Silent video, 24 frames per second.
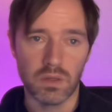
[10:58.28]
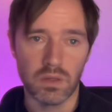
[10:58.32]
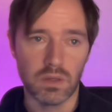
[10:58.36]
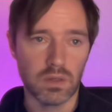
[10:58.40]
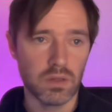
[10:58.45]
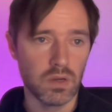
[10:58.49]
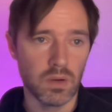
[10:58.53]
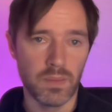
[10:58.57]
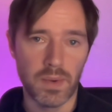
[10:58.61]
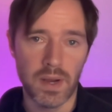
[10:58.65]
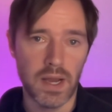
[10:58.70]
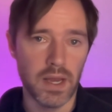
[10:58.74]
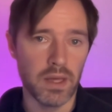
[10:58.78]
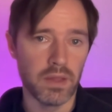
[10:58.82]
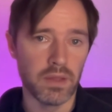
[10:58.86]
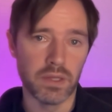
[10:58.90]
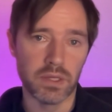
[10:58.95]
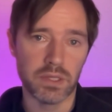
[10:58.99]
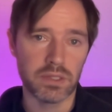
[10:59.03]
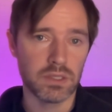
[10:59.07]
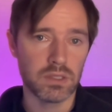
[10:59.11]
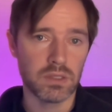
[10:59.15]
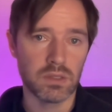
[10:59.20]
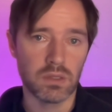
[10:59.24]
come out of
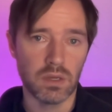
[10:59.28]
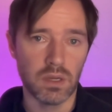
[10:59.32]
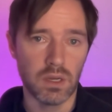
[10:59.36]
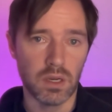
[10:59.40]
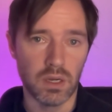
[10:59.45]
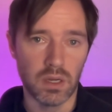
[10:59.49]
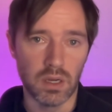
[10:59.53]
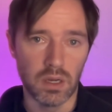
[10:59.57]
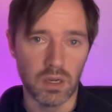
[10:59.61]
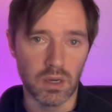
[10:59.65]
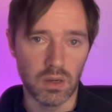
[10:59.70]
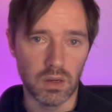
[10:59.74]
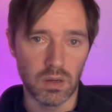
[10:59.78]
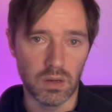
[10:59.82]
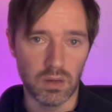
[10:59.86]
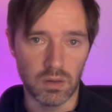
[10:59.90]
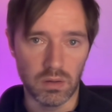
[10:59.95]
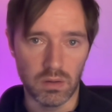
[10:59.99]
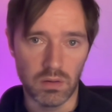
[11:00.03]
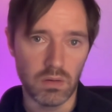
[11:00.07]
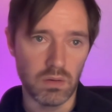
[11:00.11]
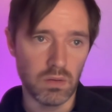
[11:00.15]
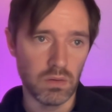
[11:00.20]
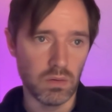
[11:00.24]
this
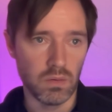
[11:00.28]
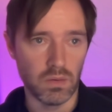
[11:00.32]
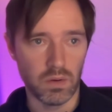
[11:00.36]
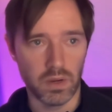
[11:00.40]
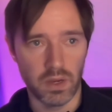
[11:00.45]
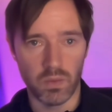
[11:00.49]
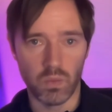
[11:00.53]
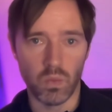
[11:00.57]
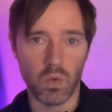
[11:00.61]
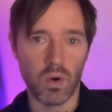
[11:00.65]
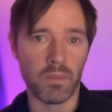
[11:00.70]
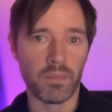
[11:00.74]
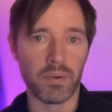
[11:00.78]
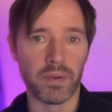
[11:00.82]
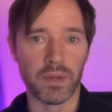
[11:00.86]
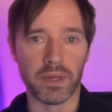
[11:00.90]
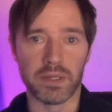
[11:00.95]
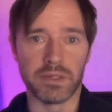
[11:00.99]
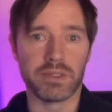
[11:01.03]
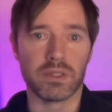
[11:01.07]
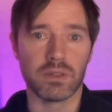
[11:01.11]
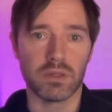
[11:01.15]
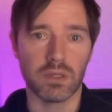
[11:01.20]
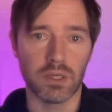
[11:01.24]
in one
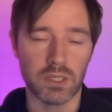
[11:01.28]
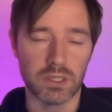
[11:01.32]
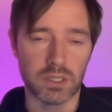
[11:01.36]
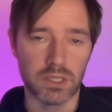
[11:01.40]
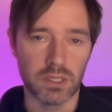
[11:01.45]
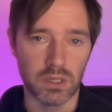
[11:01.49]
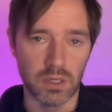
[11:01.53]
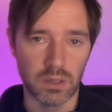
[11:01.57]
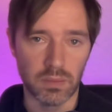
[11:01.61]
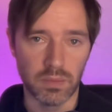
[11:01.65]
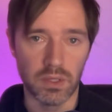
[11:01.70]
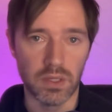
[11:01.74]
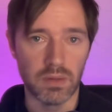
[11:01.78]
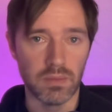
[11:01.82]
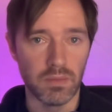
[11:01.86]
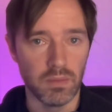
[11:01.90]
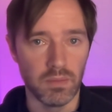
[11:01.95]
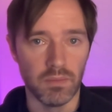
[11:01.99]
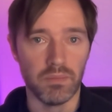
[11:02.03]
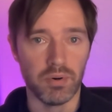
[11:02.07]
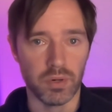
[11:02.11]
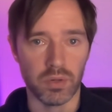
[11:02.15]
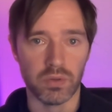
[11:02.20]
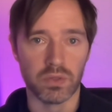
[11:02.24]
piece. It's going to be
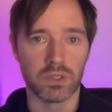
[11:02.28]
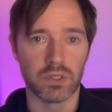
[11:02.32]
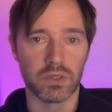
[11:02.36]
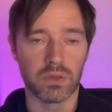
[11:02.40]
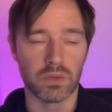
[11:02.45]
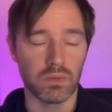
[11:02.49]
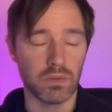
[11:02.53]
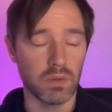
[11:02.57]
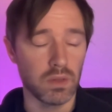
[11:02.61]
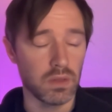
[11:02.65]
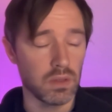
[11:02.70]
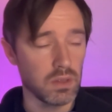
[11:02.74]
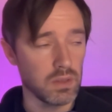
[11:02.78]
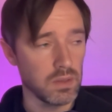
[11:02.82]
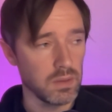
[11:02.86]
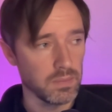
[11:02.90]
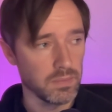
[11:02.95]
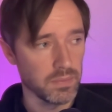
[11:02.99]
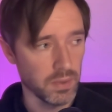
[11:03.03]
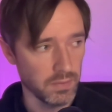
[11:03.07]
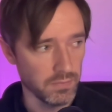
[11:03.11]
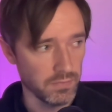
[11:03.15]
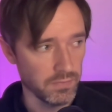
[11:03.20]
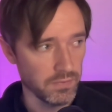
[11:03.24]
brutal.
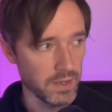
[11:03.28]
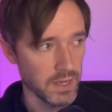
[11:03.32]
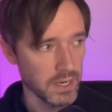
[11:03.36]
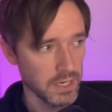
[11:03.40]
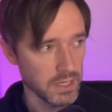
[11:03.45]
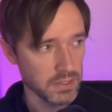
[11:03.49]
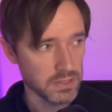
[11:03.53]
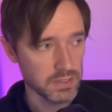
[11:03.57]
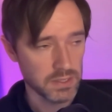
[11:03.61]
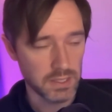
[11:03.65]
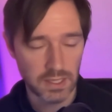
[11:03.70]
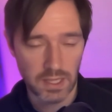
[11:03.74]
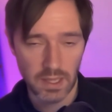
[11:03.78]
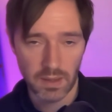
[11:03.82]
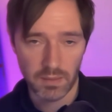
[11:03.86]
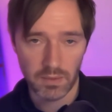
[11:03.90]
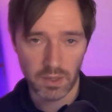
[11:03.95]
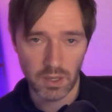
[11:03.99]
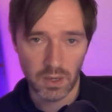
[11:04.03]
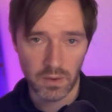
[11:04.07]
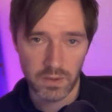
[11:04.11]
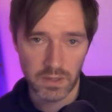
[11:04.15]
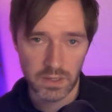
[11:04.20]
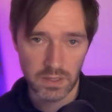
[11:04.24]
But in fairness, they kept
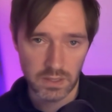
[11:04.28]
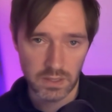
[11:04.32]
going,